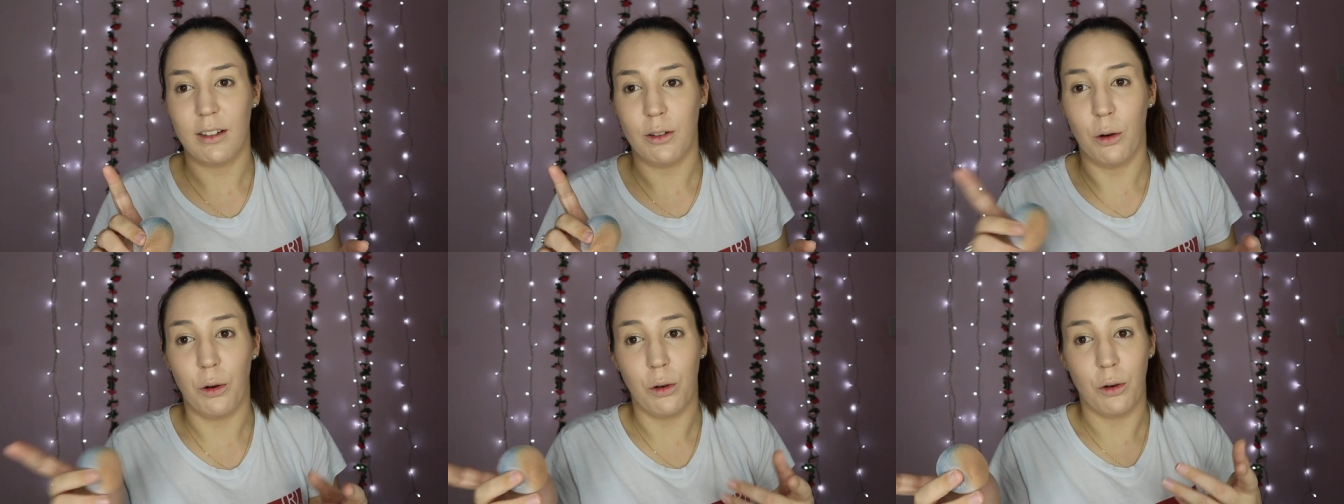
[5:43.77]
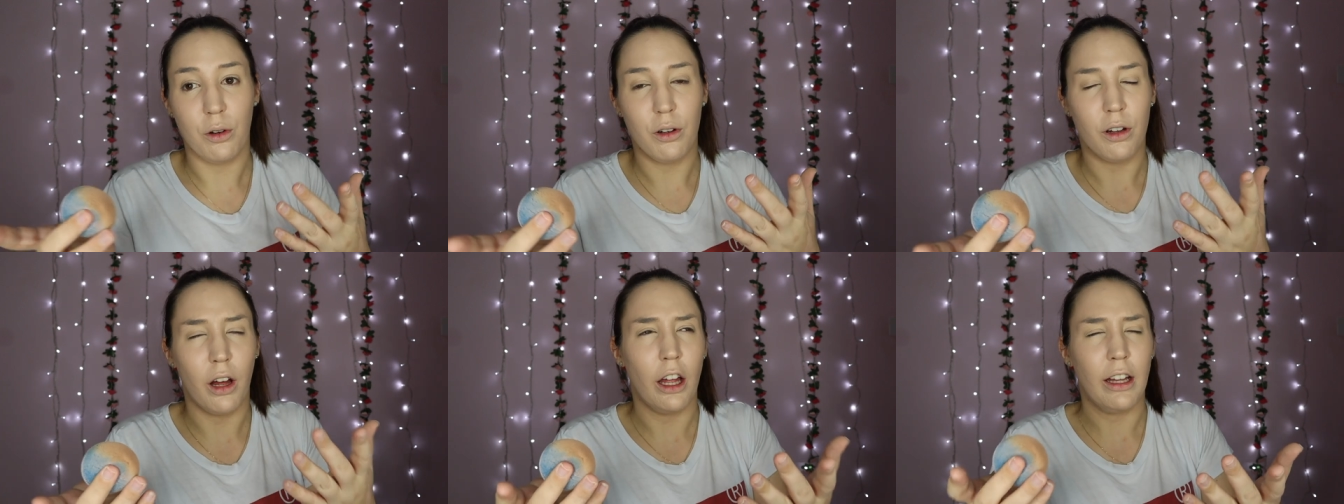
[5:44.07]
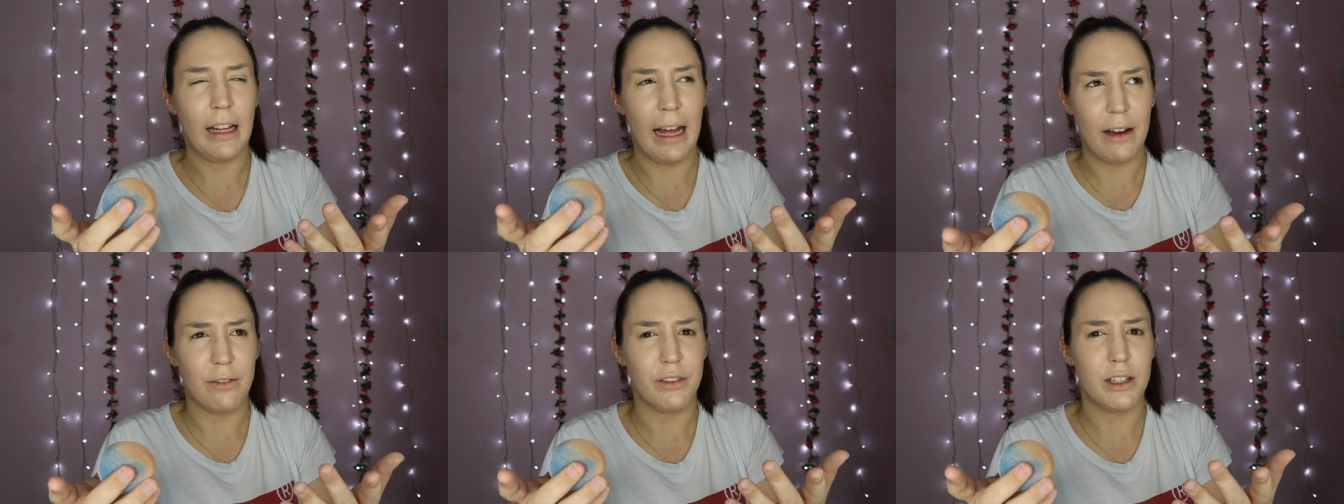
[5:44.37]
or
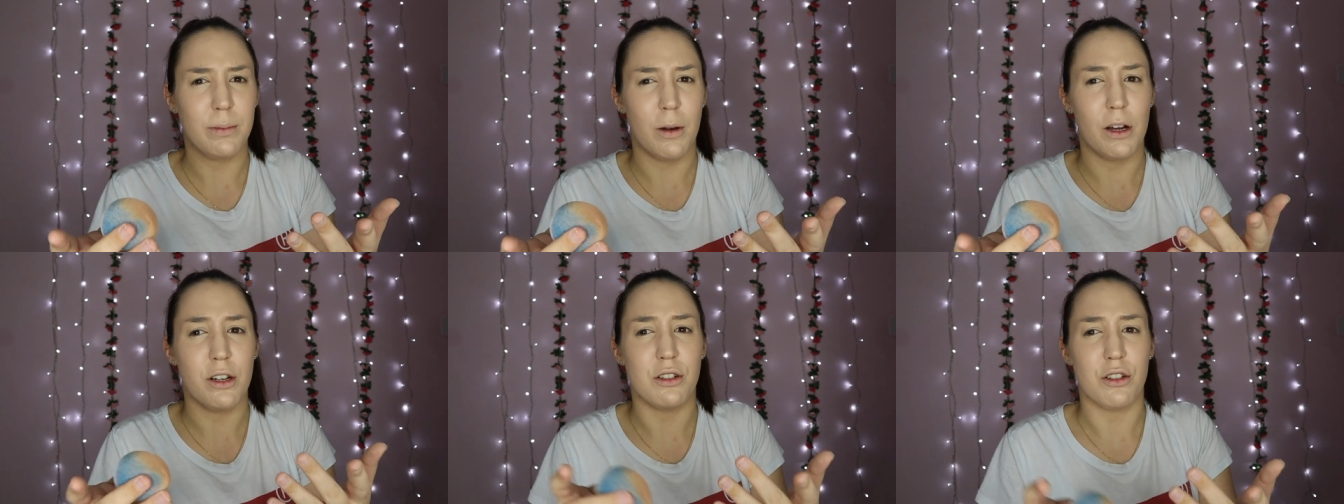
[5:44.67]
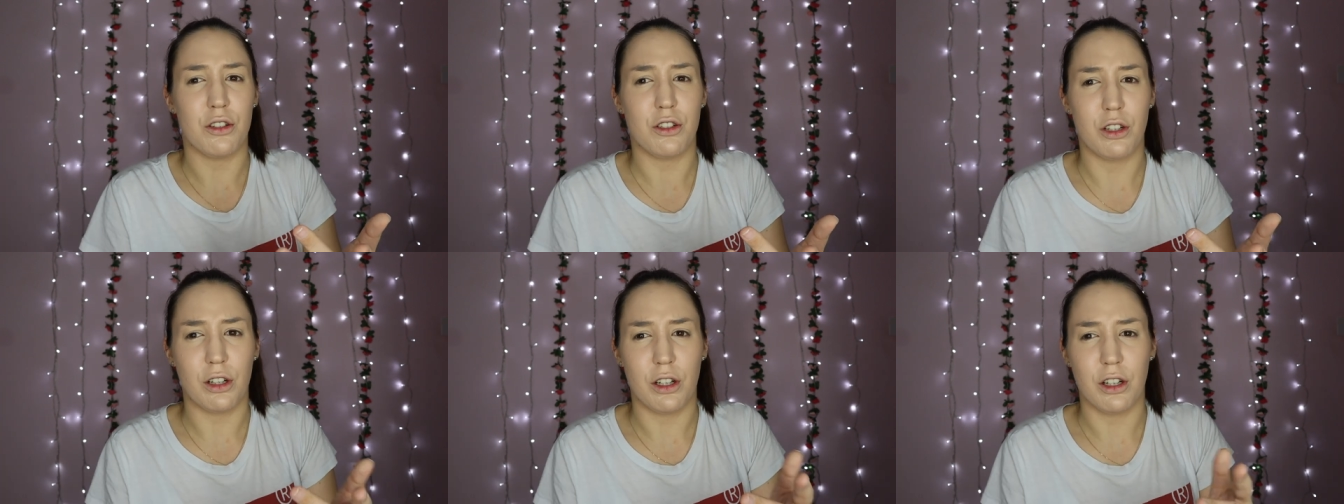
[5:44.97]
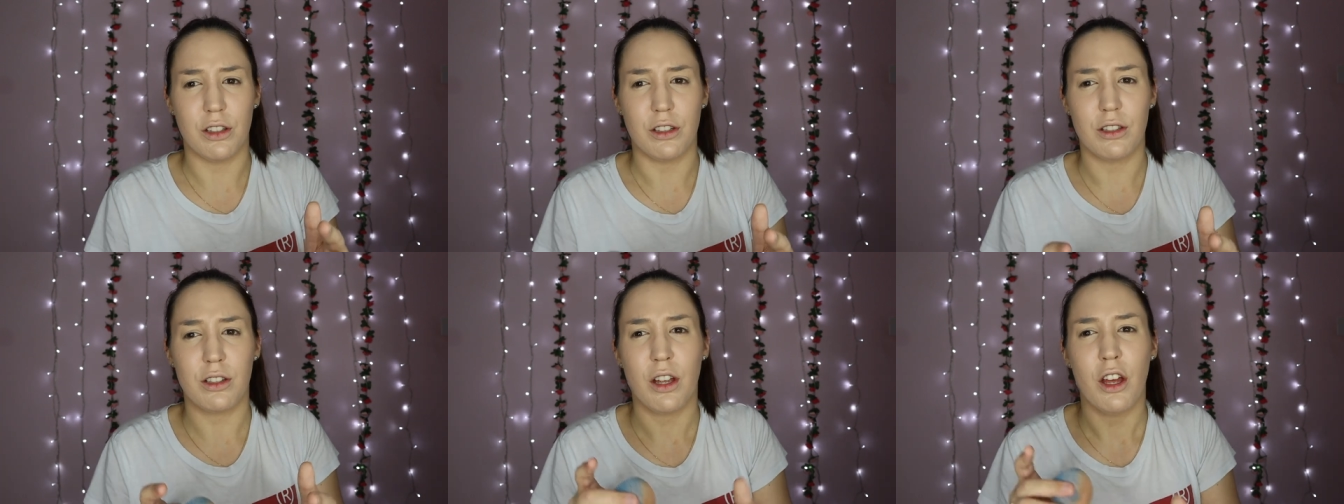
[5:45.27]
an average person's
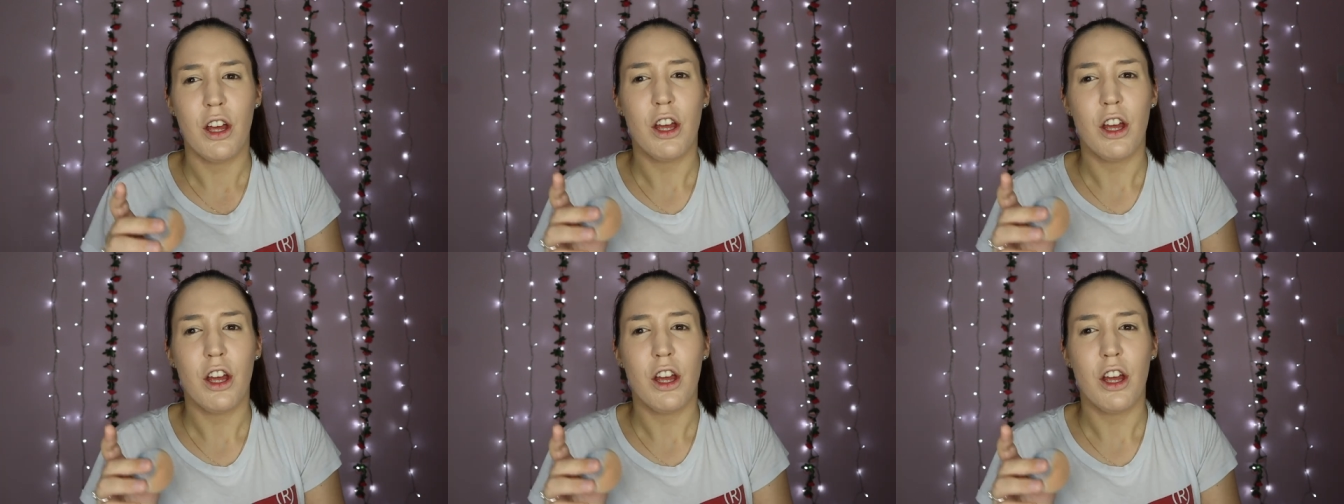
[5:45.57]
sugars